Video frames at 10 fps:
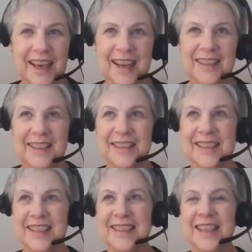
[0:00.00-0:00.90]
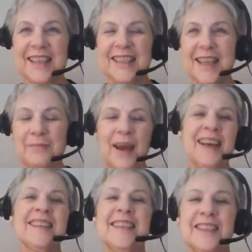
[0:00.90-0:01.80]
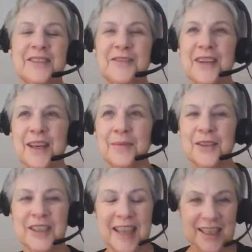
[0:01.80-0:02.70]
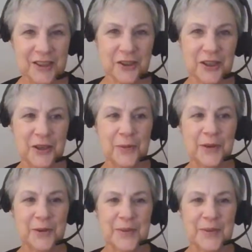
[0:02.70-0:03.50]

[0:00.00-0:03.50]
it's that positive good-natured humor,